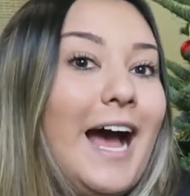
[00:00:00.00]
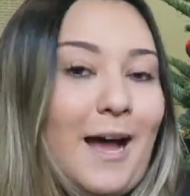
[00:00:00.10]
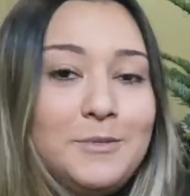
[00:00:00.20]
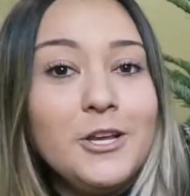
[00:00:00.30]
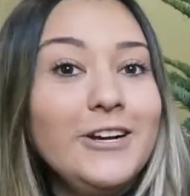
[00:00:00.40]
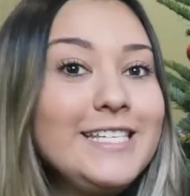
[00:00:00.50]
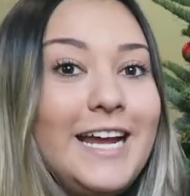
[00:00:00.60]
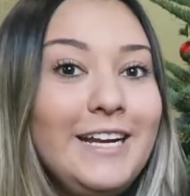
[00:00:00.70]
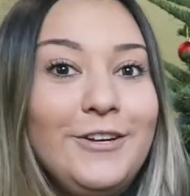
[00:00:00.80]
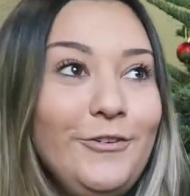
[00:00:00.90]
I'm so
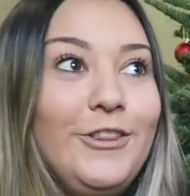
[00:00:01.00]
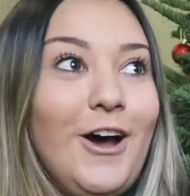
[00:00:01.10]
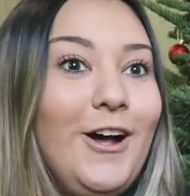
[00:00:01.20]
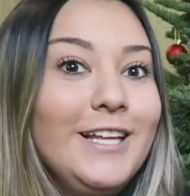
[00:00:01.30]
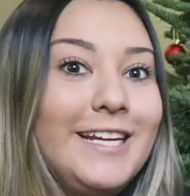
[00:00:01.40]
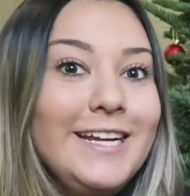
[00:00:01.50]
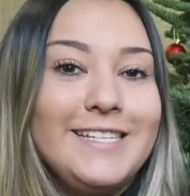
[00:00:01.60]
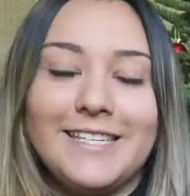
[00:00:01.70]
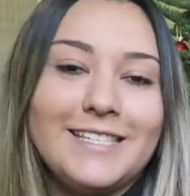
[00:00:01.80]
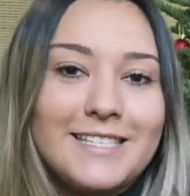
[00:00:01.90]
excited for the
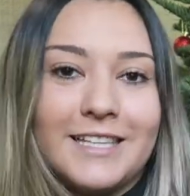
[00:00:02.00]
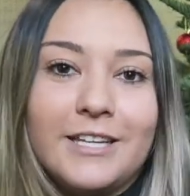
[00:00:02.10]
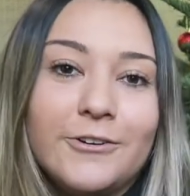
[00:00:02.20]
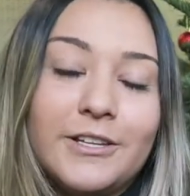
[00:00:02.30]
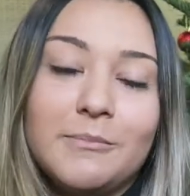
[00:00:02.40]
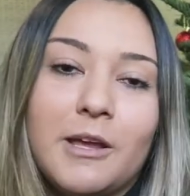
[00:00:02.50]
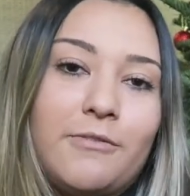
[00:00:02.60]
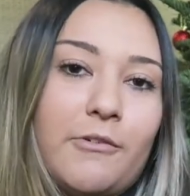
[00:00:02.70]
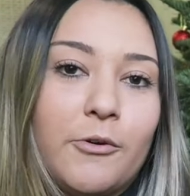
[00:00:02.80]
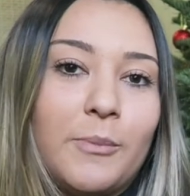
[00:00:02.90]
holidays. This is literally my
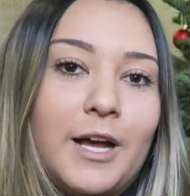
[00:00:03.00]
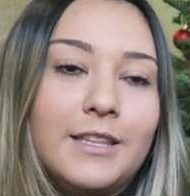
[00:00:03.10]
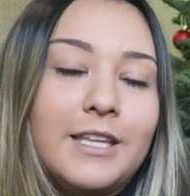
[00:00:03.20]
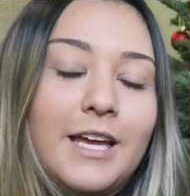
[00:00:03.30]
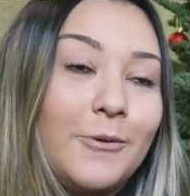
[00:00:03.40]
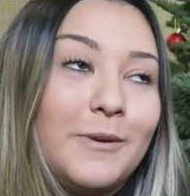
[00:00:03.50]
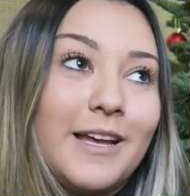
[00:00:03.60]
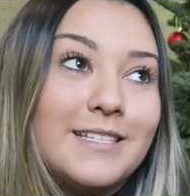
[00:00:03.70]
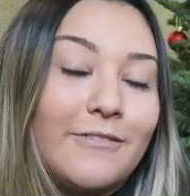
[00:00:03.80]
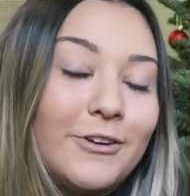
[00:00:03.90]
favorite month. I hope you
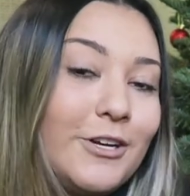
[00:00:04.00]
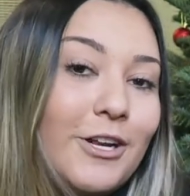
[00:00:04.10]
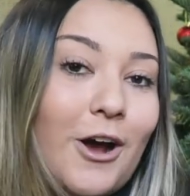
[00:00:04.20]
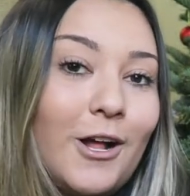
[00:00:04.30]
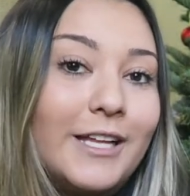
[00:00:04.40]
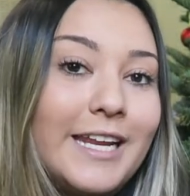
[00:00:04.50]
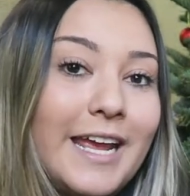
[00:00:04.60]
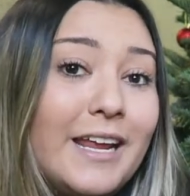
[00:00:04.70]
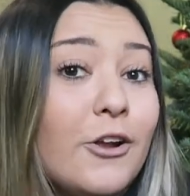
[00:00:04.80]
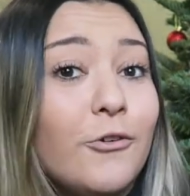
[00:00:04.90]
guys have a good
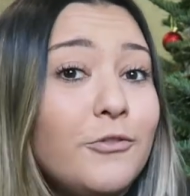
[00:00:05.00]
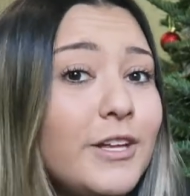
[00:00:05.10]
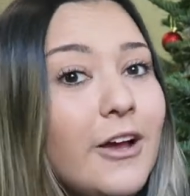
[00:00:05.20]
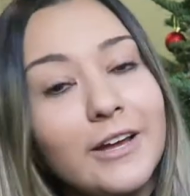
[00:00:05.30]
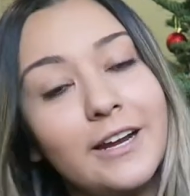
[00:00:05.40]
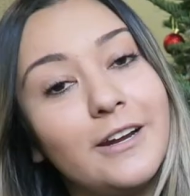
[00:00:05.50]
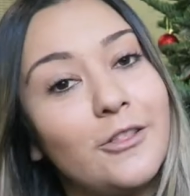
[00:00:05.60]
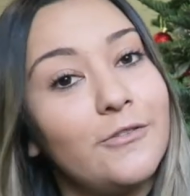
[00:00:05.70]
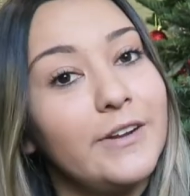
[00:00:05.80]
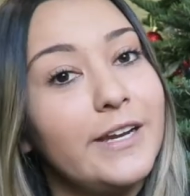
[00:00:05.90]
holiday and hopefully I'll get
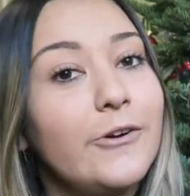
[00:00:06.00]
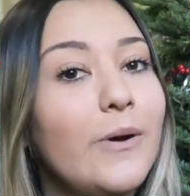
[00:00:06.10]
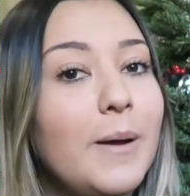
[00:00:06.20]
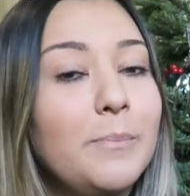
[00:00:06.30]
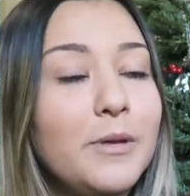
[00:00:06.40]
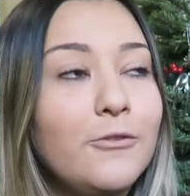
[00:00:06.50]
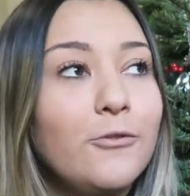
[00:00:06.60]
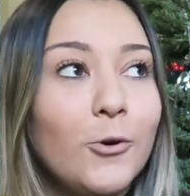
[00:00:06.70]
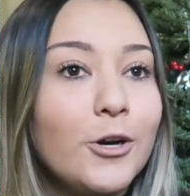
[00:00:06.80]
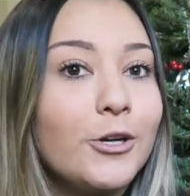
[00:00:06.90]
another video up
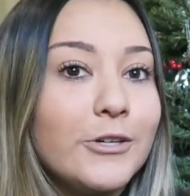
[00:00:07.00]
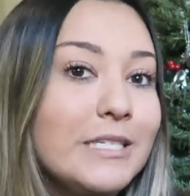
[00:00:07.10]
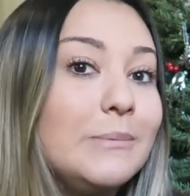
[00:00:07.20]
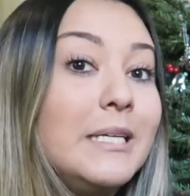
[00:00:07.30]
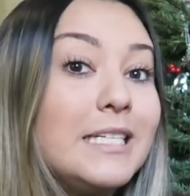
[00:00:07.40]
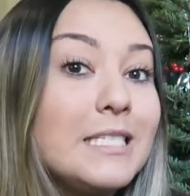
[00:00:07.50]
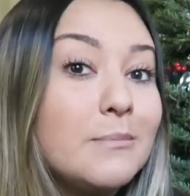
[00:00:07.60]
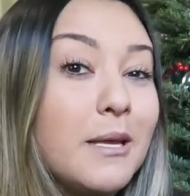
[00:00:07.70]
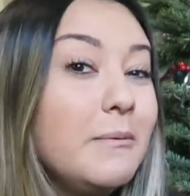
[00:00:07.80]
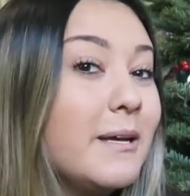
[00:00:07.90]
before Christmas,
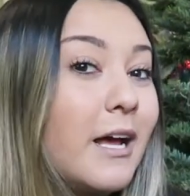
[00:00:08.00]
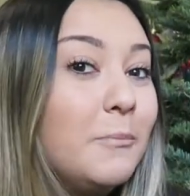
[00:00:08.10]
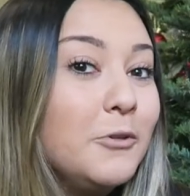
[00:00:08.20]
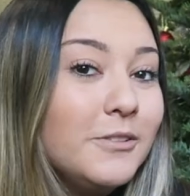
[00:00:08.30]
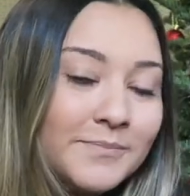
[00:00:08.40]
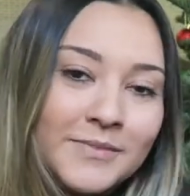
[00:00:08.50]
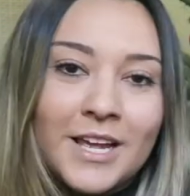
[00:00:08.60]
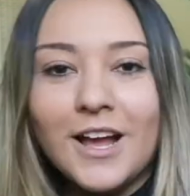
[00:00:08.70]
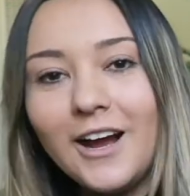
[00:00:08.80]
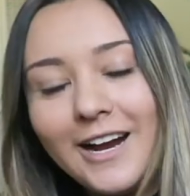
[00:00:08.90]
maybe a couple.
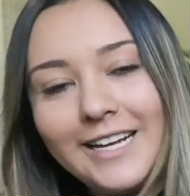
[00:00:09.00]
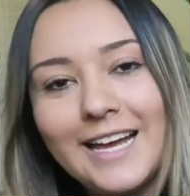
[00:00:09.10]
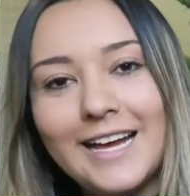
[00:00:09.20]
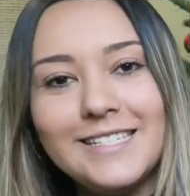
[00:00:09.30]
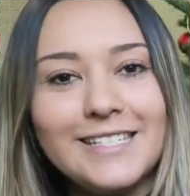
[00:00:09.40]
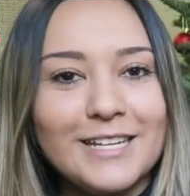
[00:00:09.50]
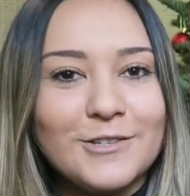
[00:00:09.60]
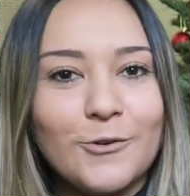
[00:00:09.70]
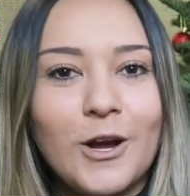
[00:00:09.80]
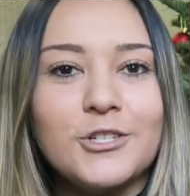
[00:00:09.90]
Alright guys, thanks
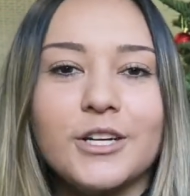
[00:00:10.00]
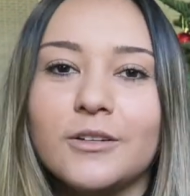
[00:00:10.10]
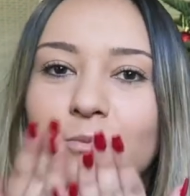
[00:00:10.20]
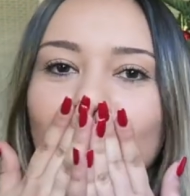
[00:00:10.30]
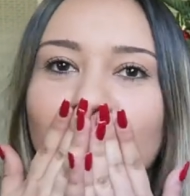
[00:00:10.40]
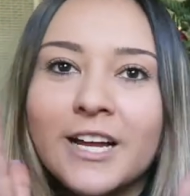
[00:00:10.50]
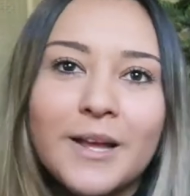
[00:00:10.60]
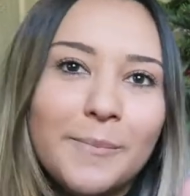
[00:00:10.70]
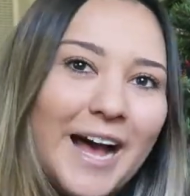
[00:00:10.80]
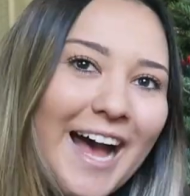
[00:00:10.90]
for watching.
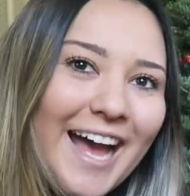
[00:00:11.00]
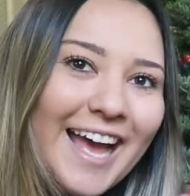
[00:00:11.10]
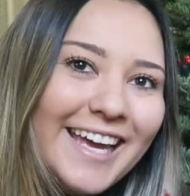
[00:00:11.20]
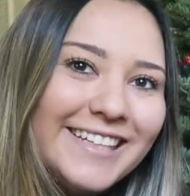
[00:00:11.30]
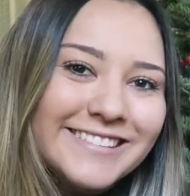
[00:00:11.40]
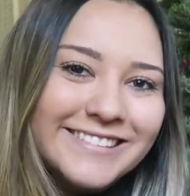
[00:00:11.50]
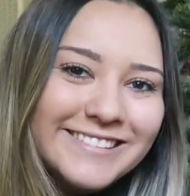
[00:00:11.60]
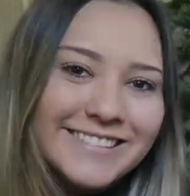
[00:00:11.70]
Bye!